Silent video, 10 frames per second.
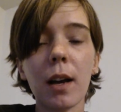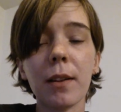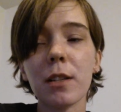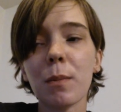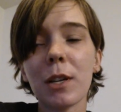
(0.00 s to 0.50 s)

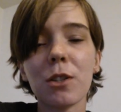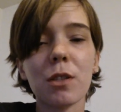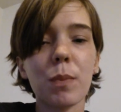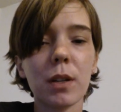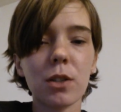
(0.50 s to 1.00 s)
This may
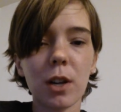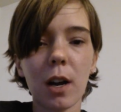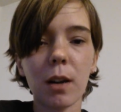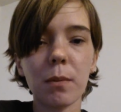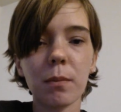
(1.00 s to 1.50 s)
just be a
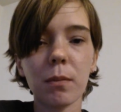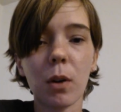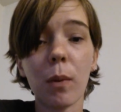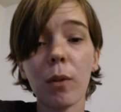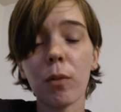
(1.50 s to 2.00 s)
job,
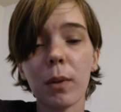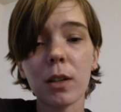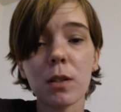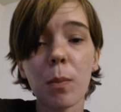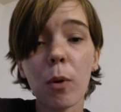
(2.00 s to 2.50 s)
a way for me
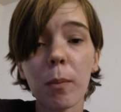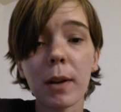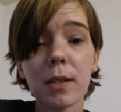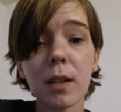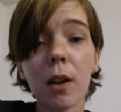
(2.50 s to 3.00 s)
to support
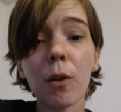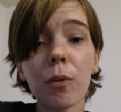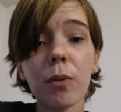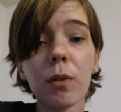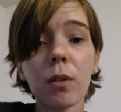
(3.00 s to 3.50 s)

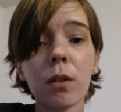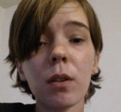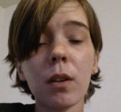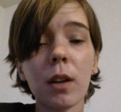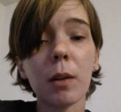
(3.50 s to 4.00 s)
myself
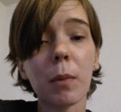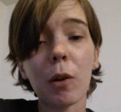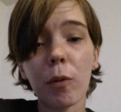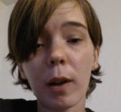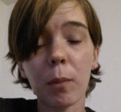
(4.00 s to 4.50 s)
and
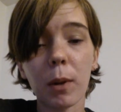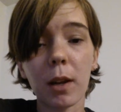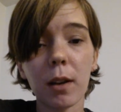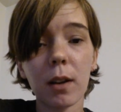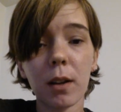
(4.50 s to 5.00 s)
my
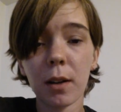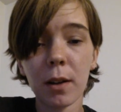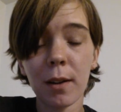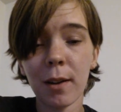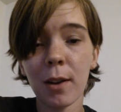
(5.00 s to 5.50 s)
family.
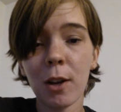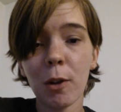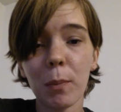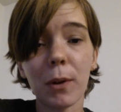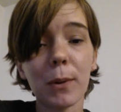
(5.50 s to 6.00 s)

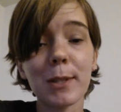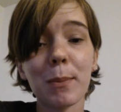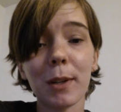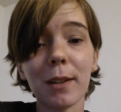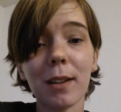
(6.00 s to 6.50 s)
But
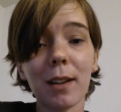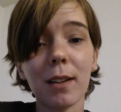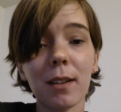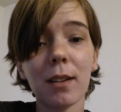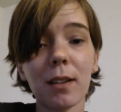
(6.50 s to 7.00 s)

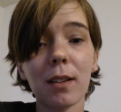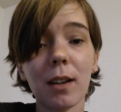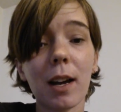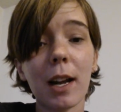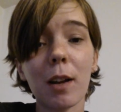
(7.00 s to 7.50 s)
ultimately,
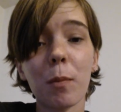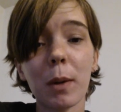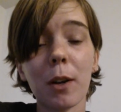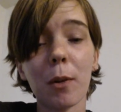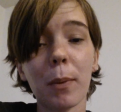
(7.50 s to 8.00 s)
God had a
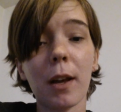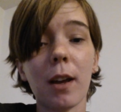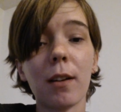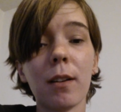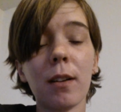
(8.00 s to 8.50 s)
bigger
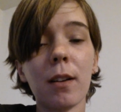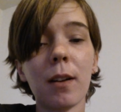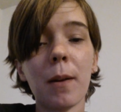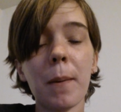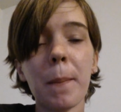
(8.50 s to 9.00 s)
plan.
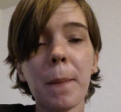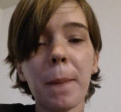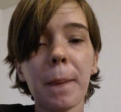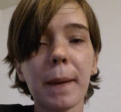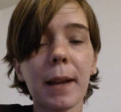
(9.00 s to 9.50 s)

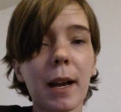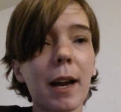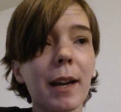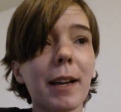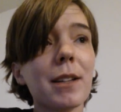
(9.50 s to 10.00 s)

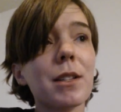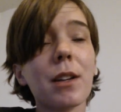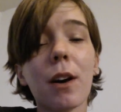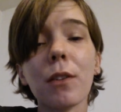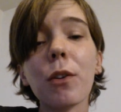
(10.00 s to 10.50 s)
I got to
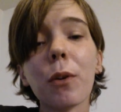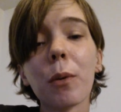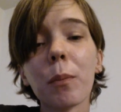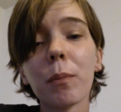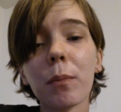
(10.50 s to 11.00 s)
talk to
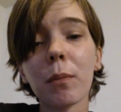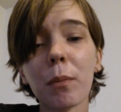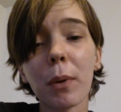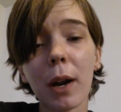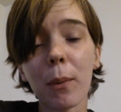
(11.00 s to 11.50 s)
him
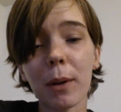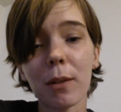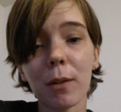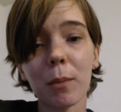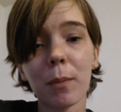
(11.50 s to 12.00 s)
and pray with
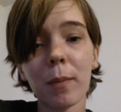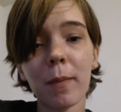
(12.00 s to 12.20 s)
him.